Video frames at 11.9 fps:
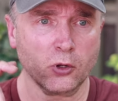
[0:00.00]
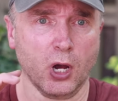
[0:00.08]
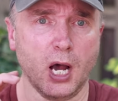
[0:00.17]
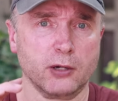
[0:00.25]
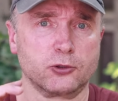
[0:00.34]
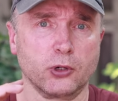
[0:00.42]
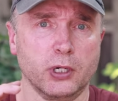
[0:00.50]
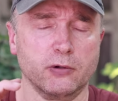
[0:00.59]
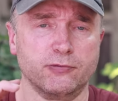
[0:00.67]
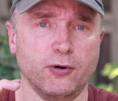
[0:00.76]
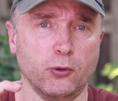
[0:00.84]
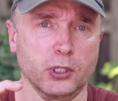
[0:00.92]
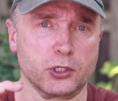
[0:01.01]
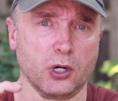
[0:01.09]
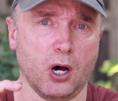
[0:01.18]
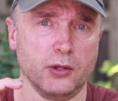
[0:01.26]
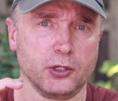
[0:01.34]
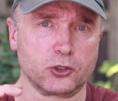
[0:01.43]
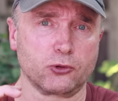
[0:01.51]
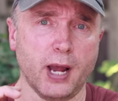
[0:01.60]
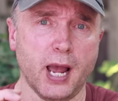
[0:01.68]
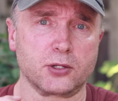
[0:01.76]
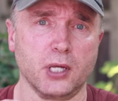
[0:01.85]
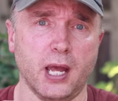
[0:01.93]
trying to focus on the
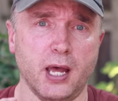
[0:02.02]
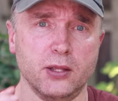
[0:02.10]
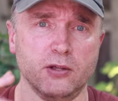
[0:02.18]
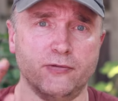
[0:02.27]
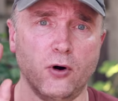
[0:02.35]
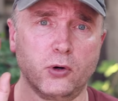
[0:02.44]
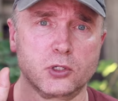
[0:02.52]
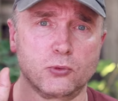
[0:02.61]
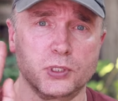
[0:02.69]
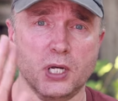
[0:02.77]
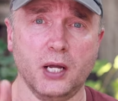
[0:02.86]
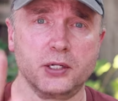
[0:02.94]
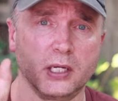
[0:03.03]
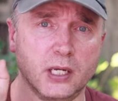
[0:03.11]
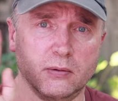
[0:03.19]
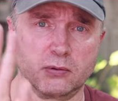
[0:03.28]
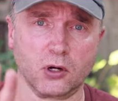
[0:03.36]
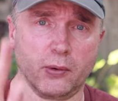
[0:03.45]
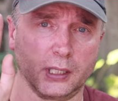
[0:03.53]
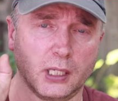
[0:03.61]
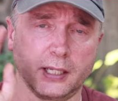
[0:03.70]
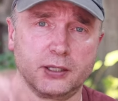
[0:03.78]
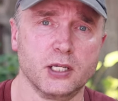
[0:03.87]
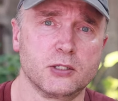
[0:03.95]
tracks and the focus was hunting and going
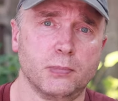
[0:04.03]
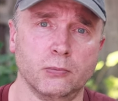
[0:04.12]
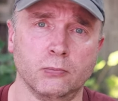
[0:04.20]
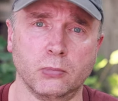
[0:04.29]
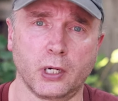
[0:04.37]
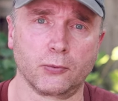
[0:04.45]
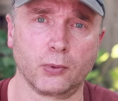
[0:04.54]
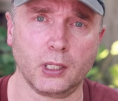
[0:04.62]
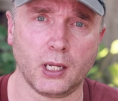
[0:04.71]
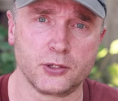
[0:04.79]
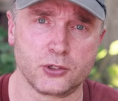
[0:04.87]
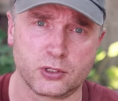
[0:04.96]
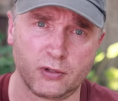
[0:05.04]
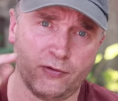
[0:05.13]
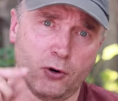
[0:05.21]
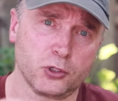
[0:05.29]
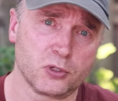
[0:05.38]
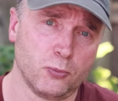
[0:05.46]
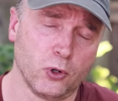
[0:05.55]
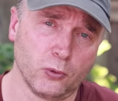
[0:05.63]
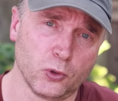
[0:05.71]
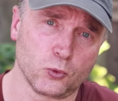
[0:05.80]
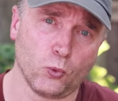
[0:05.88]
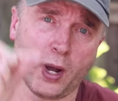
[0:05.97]
like this, but what I realized is the focus point
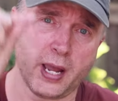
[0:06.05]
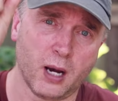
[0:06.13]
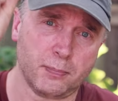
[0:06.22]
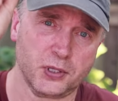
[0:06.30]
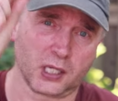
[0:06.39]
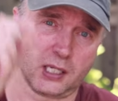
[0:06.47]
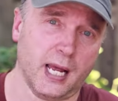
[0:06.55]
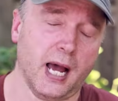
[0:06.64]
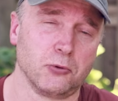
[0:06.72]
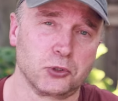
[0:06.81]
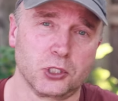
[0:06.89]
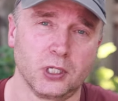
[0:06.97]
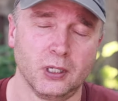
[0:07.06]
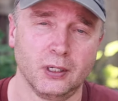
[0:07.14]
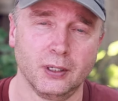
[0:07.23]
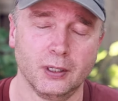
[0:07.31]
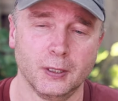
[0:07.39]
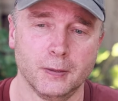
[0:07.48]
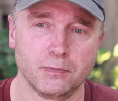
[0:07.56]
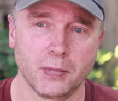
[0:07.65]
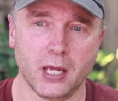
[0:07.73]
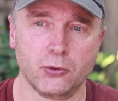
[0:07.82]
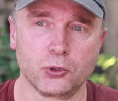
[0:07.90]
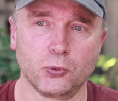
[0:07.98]
was way up in the clouds.
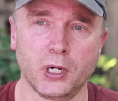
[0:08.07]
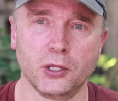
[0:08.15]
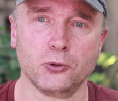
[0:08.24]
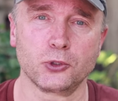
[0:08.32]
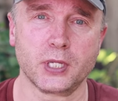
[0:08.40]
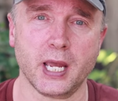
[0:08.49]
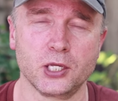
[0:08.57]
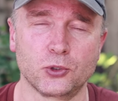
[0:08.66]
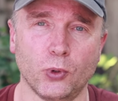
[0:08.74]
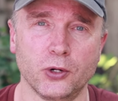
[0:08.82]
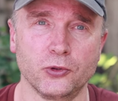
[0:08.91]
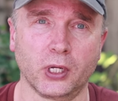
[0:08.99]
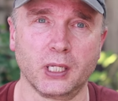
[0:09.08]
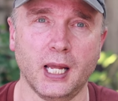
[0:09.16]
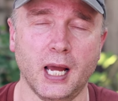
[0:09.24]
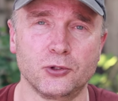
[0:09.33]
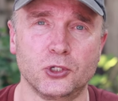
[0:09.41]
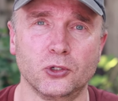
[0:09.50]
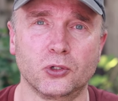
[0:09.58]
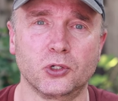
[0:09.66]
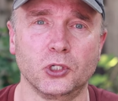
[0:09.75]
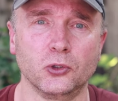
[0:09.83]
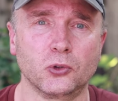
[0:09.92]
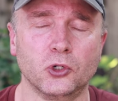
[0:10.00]
And it was one of those days where the clouds, you
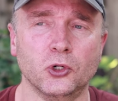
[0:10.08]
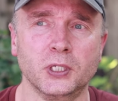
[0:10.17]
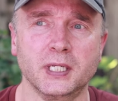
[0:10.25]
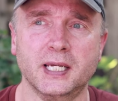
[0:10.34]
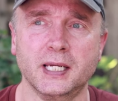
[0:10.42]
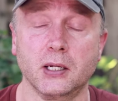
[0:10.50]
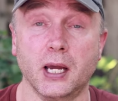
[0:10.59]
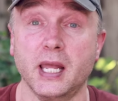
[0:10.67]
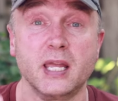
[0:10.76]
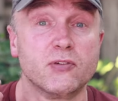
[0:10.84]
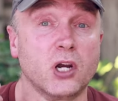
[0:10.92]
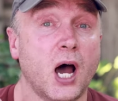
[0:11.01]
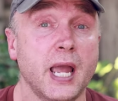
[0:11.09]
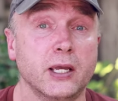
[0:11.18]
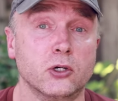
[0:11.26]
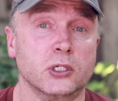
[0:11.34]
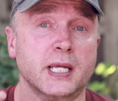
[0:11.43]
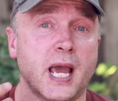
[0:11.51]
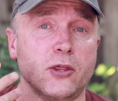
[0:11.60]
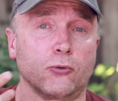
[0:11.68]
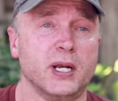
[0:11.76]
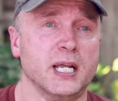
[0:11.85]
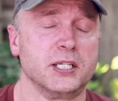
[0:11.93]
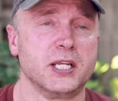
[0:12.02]
couldn't, even I couldn't gather
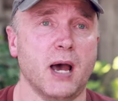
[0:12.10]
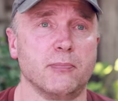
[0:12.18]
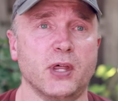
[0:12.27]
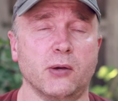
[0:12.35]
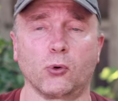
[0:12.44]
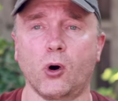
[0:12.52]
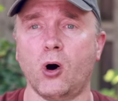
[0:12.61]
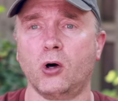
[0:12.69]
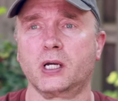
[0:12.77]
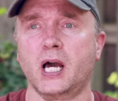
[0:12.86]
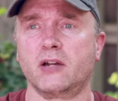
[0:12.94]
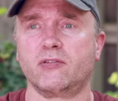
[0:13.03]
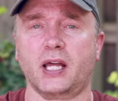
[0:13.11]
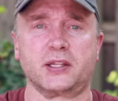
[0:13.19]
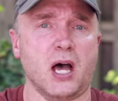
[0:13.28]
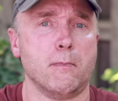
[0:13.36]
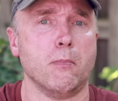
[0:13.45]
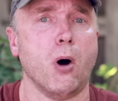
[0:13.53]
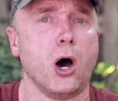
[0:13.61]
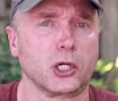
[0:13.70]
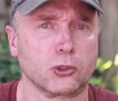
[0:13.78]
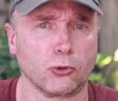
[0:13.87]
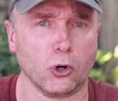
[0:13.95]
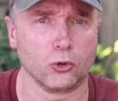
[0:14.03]
any depth. They were all kind of like that
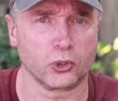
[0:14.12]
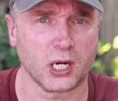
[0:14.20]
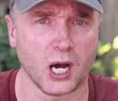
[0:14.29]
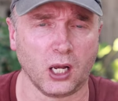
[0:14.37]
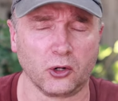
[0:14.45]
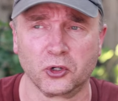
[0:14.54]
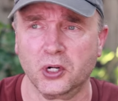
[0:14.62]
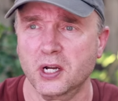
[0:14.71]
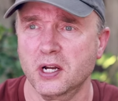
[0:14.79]
monochrome color,